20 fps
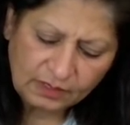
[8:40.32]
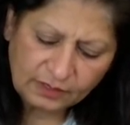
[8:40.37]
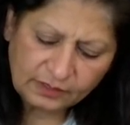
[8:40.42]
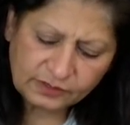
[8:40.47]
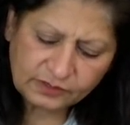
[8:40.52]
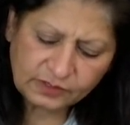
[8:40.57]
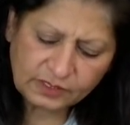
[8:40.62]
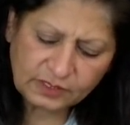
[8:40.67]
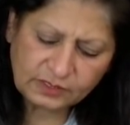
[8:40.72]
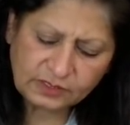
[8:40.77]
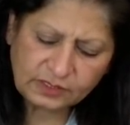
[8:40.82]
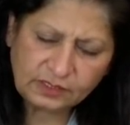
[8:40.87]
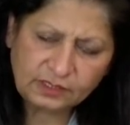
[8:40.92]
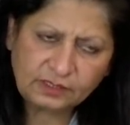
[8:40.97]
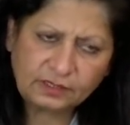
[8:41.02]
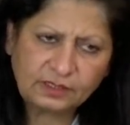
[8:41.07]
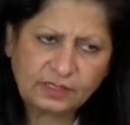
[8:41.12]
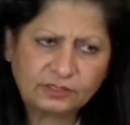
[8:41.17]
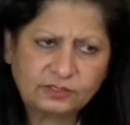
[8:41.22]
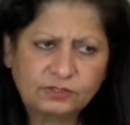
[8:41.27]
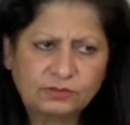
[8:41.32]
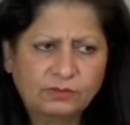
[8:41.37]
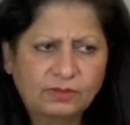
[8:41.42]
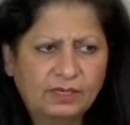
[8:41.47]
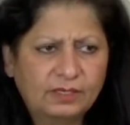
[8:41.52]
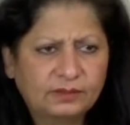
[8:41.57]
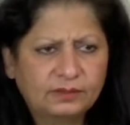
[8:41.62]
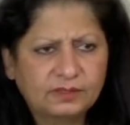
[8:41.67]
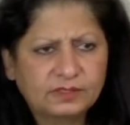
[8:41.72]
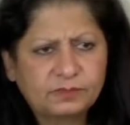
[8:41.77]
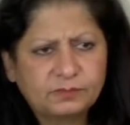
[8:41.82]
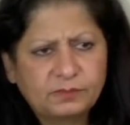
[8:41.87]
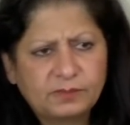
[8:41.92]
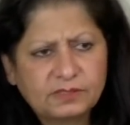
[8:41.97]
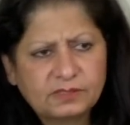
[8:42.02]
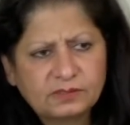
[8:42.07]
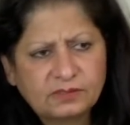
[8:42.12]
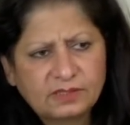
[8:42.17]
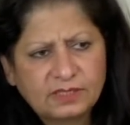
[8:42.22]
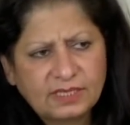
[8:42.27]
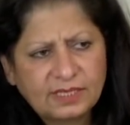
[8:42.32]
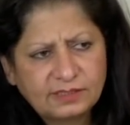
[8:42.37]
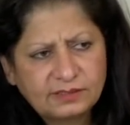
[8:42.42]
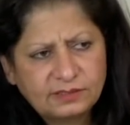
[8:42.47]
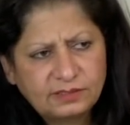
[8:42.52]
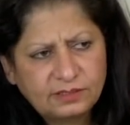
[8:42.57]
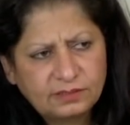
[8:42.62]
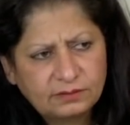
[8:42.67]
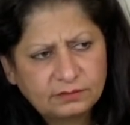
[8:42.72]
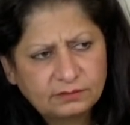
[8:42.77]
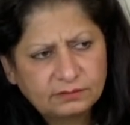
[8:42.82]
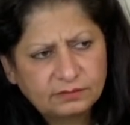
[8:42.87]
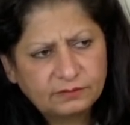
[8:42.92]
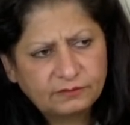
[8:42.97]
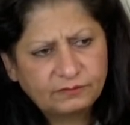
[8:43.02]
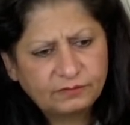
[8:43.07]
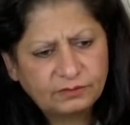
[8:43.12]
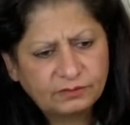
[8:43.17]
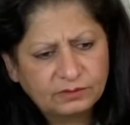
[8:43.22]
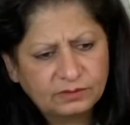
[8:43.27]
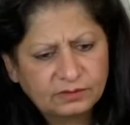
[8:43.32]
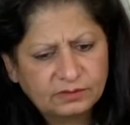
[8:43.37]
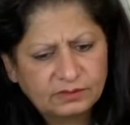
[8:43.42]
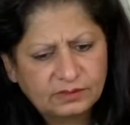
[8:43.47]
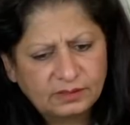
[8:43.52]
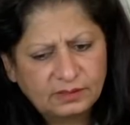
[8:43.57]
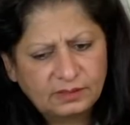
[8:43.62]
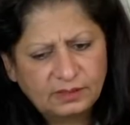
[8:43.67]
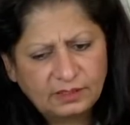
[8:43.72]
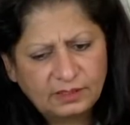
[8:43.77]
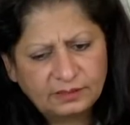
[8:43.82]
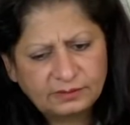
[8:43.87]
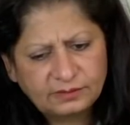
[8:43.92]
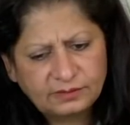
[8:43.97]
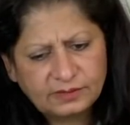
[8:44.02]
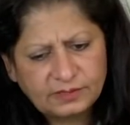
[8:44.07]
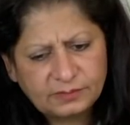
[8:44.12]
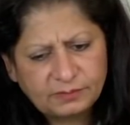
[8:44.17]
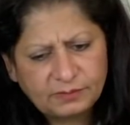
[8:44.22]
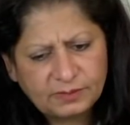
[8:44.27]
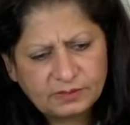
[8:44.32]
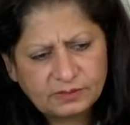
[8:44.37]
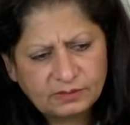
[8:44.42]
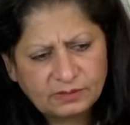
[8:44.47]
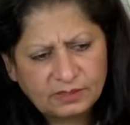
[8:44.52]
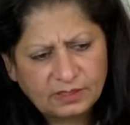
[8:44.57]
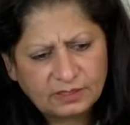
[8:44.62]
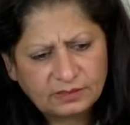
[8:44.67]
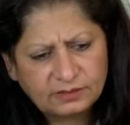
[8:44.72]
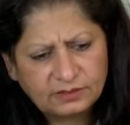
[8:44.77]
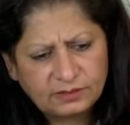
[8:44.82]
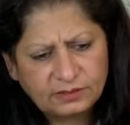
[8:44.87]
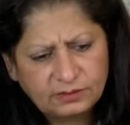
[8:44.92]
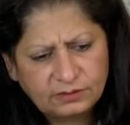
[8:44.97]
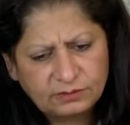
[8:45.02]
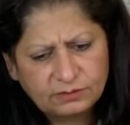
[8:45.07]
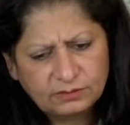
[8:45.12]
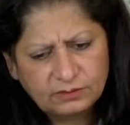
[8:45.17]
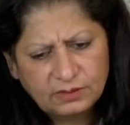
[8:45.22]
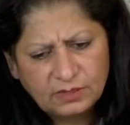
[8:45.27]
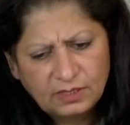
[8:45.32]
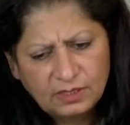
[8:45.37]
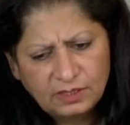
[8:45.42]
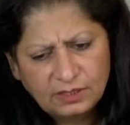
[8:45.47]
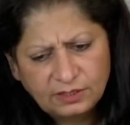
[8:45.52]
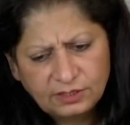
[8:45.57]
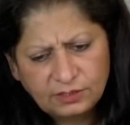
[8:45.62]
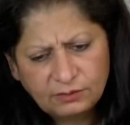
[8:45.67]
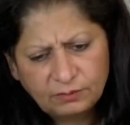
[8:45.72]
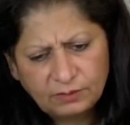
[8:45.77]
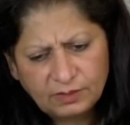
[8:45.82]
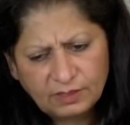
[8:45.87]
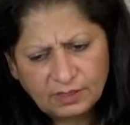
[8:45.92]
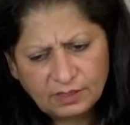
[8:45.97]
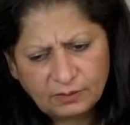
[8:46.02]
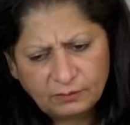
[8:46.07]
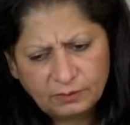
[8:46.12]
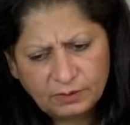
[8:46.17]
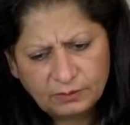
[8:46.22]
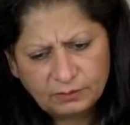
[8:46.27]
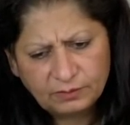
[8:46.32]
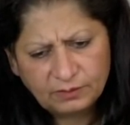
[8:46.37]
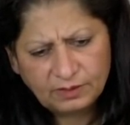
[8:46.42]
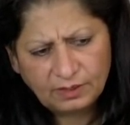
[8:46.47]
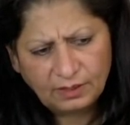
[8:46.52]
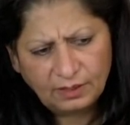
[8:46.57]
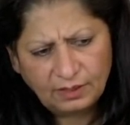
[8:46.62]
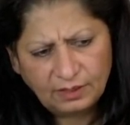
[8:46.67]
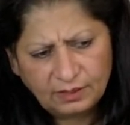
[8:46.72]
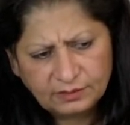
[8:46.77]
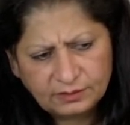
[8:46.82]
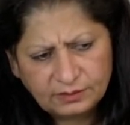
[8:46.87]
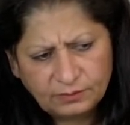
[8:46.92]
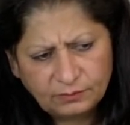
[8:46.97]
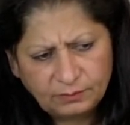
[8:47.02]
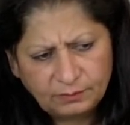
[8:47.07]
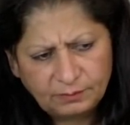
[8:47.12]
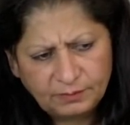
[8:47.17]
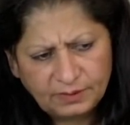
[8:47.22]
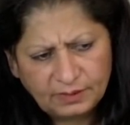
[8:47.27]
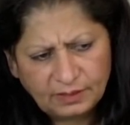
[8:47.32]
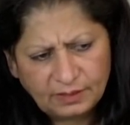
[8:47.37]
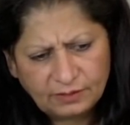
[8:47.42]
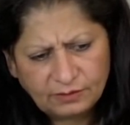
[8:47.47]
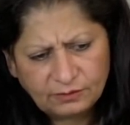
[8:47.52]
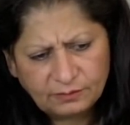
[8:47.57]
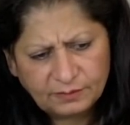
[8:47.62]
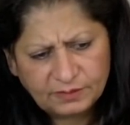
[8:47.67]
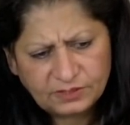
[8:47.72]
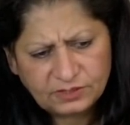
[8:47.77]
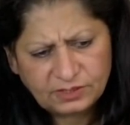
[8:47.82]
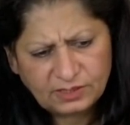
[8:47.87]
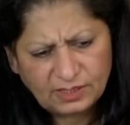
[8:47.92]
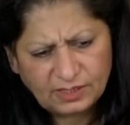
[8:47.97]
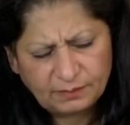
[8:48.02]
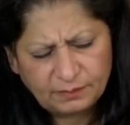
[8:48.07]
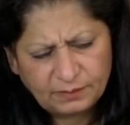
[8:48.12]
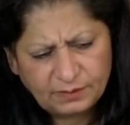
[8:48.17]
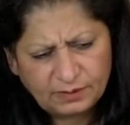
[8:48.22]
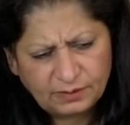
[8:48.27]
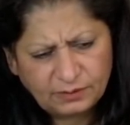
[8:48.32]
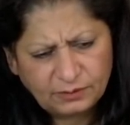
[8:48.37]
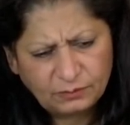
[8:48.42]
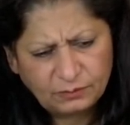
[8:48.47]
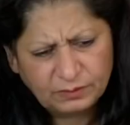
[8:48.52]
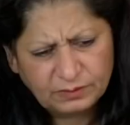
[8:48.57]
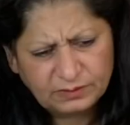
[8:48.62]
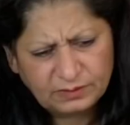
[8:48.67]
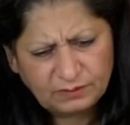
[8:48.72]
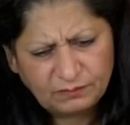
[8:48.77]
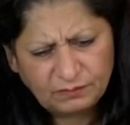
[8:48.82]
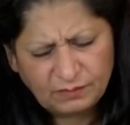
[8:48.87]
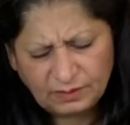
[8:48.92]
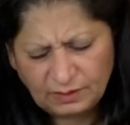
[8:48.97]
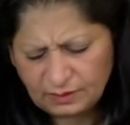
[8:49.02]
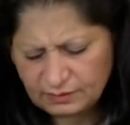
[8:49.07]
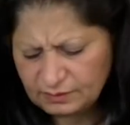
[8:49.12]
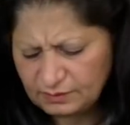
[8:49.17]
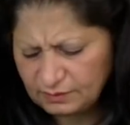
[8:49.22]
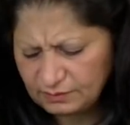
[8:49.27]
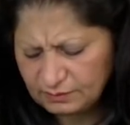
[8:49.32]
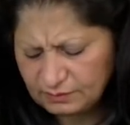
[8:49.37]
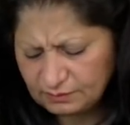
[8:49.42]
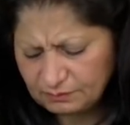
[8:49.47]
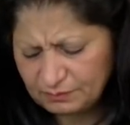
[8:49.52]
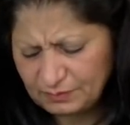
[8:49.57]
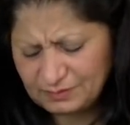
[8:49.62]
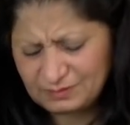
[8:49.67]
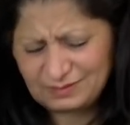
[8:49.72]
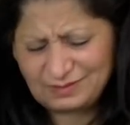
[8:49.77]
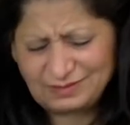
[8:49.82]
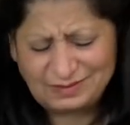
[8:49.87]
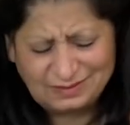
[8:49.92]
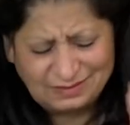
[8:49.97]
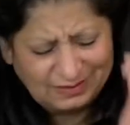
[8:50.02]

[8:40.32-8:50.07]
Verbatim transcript: it says here that you let this person get to you. If you don't really let this person get to you, you will get away with a lot. You will be like you know, much happier. You won't even let it. But